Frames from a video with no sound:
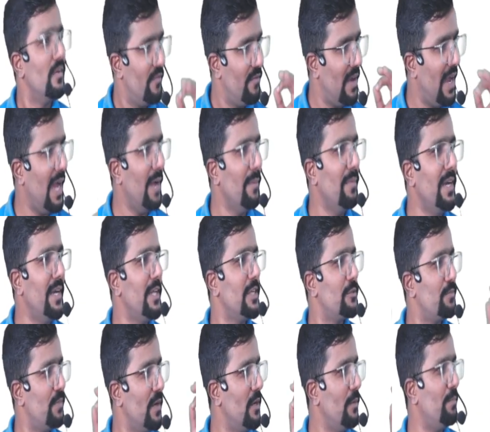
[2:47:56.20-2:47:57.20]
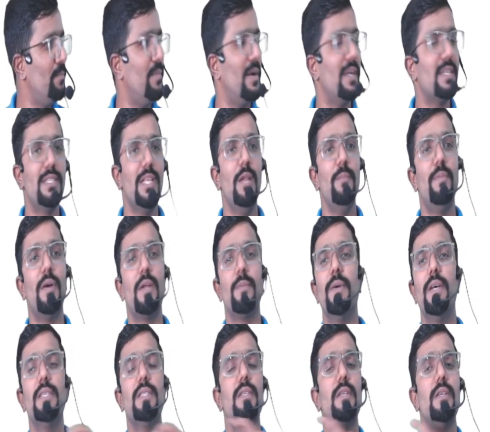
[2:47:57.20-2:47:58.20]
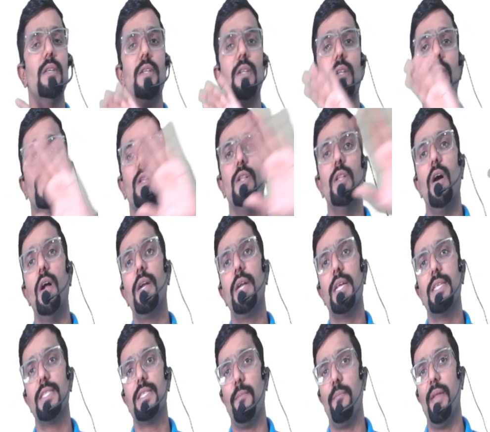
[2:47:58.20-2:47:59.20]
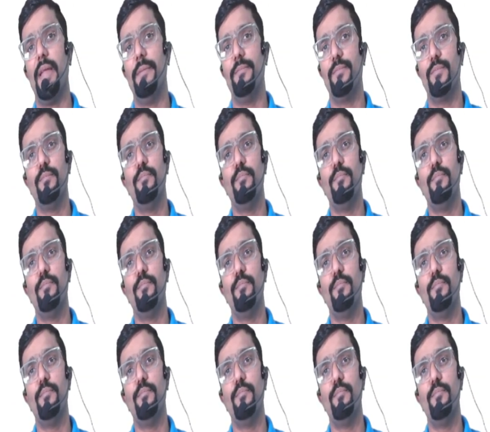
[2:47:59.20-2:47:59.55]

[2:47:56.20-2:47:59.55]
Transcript: Family dispute, personal purpose, not a supply.